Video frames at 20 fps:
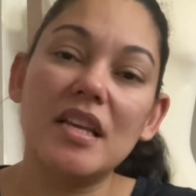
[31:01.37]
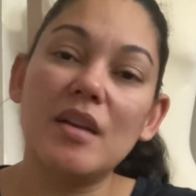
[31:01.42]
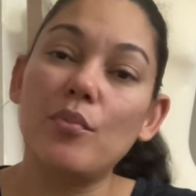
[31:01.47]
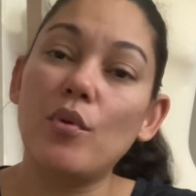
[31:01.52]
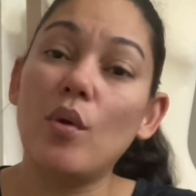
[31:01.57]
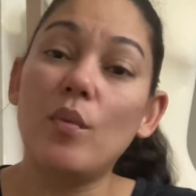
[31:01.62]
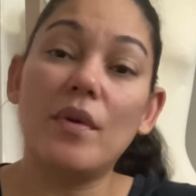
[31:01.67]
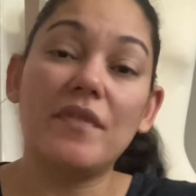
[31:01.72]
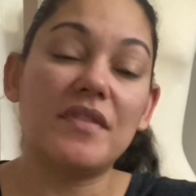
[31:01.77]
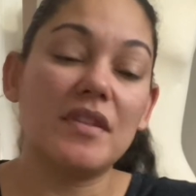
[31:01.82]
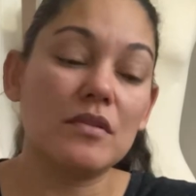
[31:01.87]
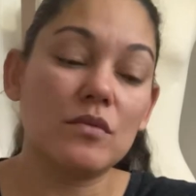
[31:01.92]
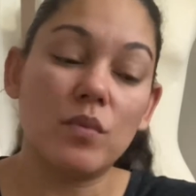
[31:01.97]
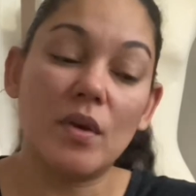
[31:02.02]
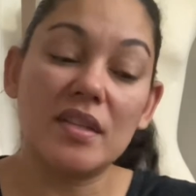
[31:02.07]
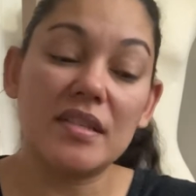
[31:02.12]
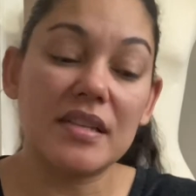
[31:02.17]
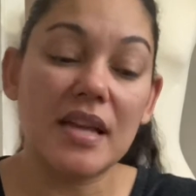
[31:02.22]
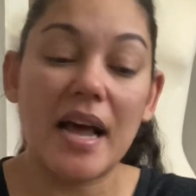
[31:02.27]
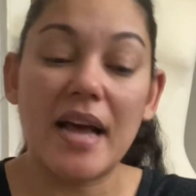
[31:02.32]
keep on with this
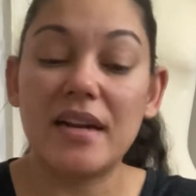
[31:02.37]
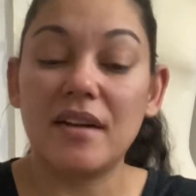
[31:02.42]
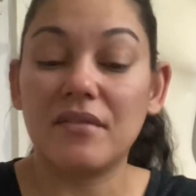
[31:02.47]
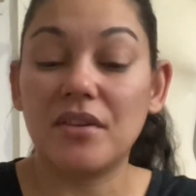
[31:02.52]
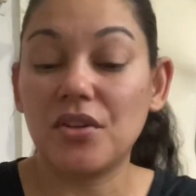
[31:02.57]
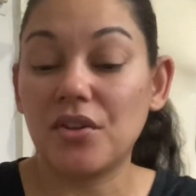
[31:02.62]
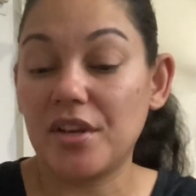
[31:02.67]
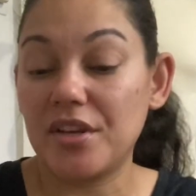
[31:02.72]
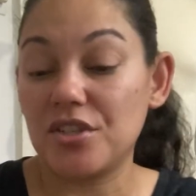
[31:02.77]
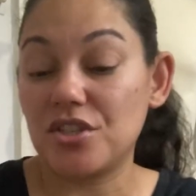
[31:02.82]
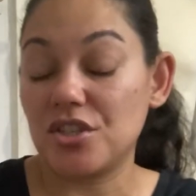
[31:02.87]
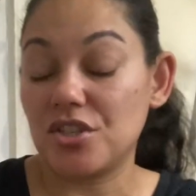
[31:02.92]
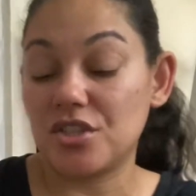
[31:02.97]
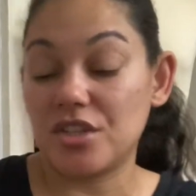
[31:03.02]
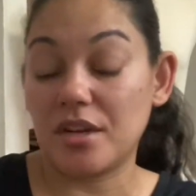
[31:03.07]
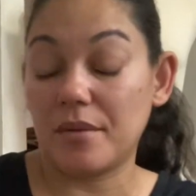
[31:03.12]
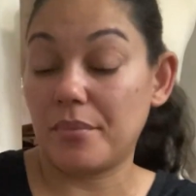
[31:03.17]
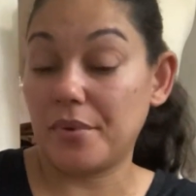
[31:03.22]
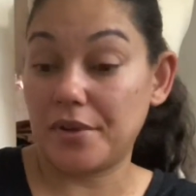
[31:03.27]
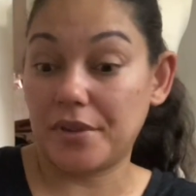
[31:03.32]
one-sided
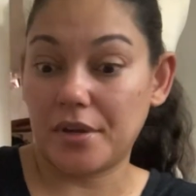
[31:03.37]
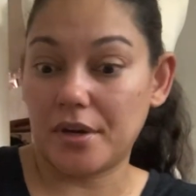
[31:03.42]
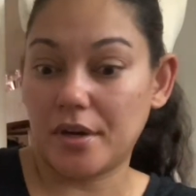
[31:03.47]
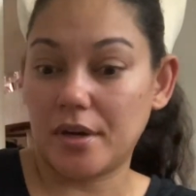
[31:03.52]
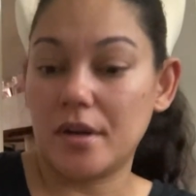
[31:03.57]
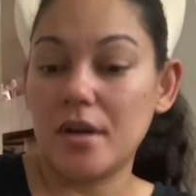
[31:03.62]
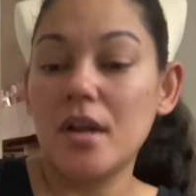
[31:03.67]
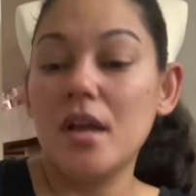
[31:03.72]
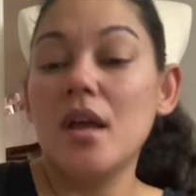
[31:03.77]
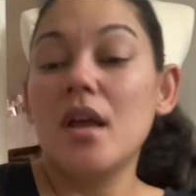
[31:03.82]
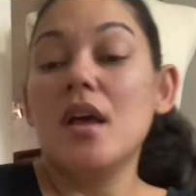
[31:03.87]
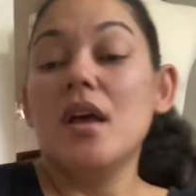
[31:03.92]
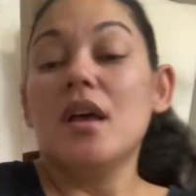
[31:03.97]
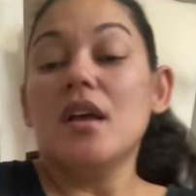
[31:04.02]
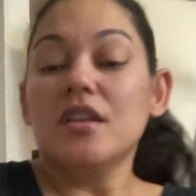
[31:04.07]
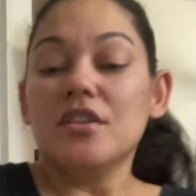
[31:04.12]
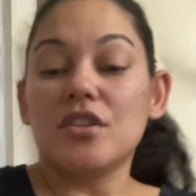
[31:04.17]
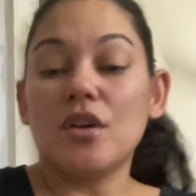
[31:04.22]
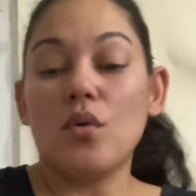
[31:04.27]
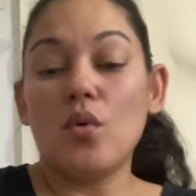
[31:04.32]
relationship with her.
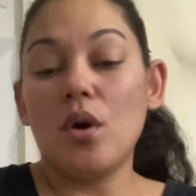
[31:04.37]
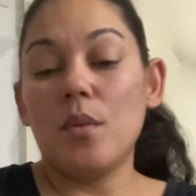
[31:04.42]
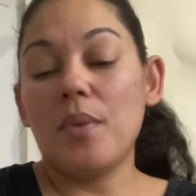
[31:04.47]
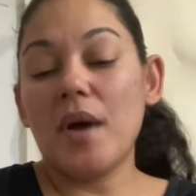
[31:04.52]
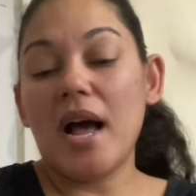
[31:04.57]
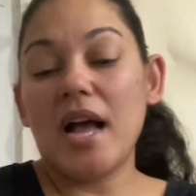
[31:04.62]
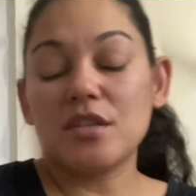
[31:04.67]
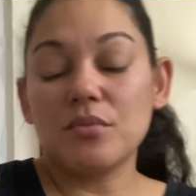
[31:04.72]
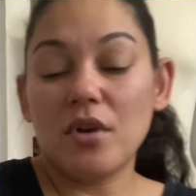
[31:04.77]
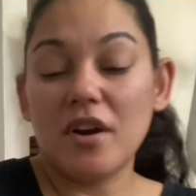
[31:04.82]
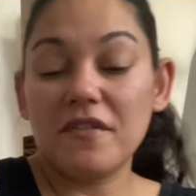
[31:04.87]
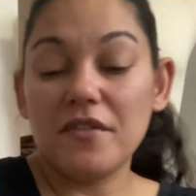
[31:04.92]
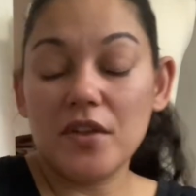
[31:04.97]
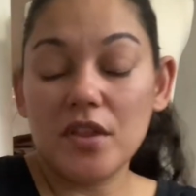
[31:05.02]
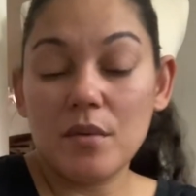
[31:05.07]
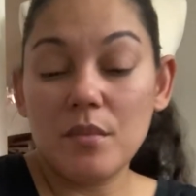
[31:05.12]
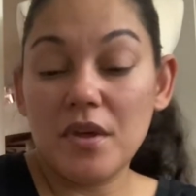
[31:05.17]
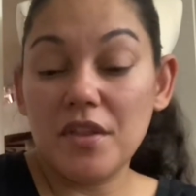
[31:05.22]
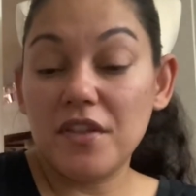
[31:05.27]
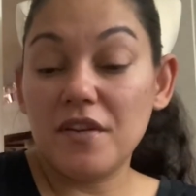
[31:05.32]
So on Poshmark for
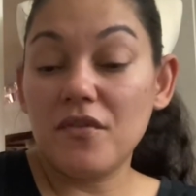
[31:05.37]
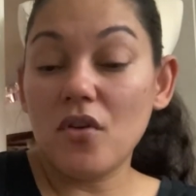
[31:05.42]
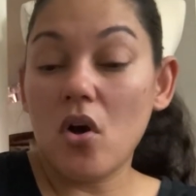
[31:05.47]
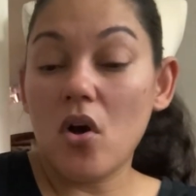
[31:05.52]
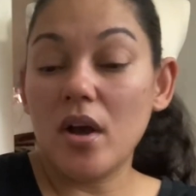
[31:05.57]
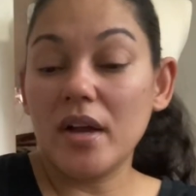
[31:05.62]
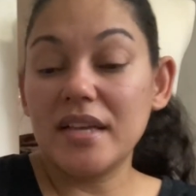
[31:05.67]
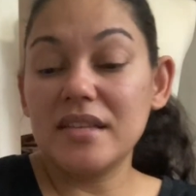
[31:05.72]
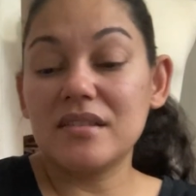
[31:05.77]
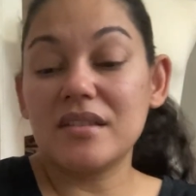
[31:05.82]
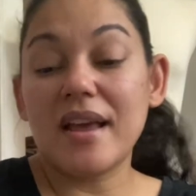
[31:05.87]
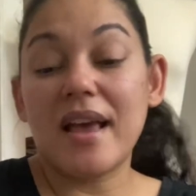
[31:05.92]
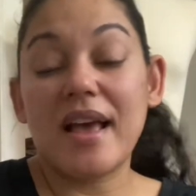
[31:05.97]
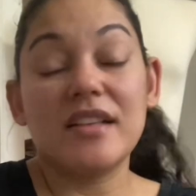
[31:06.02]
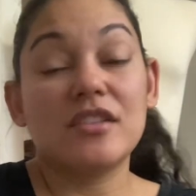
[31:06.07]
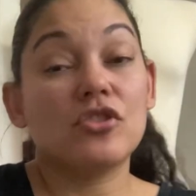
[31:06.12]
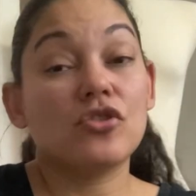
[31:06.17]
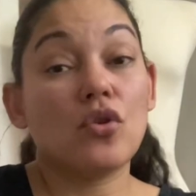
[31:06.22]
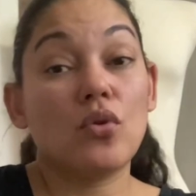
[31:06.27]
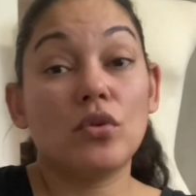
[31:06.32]
the month of August, I
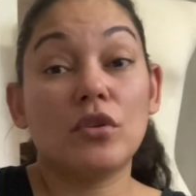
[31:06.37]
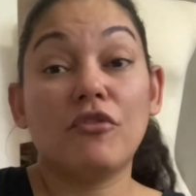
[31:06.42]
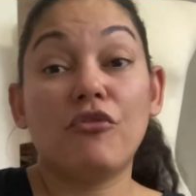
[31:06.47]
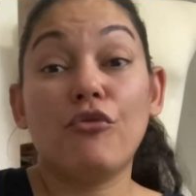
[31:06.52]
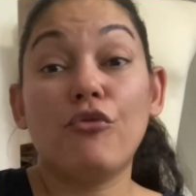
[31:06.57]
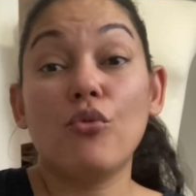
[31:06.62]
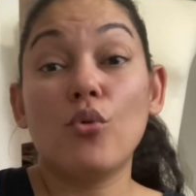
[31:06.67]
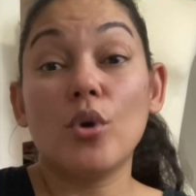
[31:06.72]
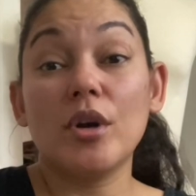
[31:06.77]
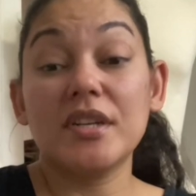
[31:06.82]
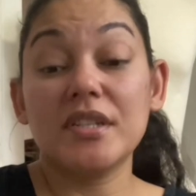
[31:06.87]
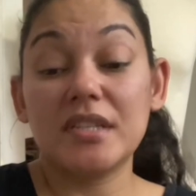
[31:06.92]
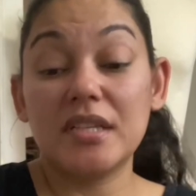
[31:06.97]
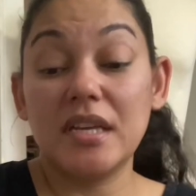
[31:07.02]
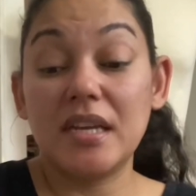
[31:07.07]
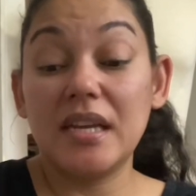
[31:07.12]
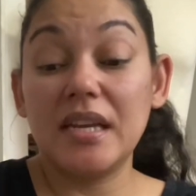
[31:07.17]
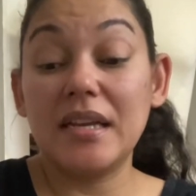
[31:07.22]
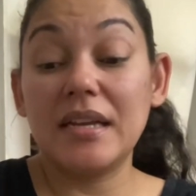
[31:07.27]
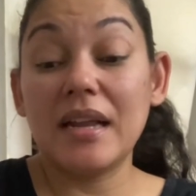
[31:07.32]
sold
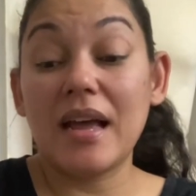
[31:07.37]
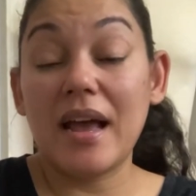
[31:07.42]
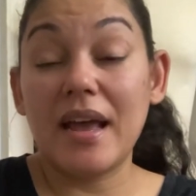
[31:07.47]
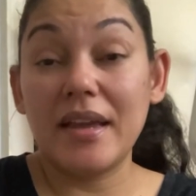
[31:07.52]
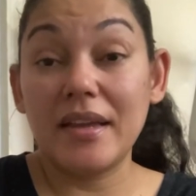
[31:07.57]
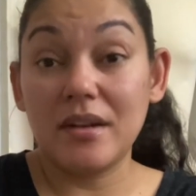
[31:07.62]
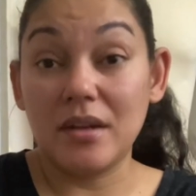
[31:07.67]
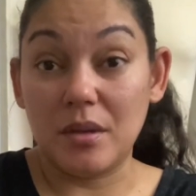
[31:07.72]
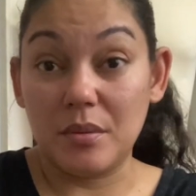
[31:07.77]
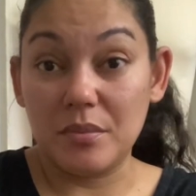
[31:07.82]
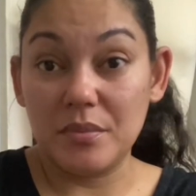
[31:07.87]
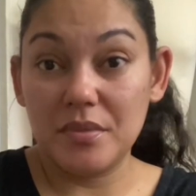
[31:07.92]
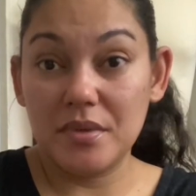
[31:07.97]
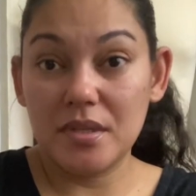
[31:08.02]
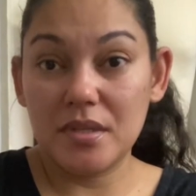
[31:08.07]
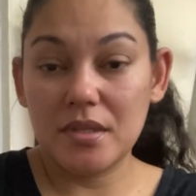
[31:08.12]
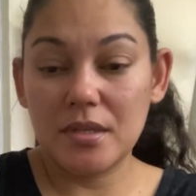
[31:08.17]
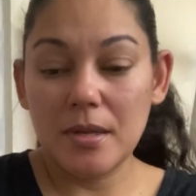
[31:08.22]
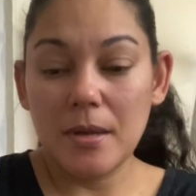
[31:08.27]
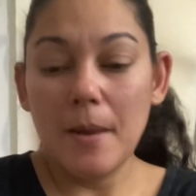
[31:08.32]
14
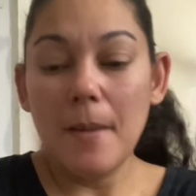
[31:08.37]
items.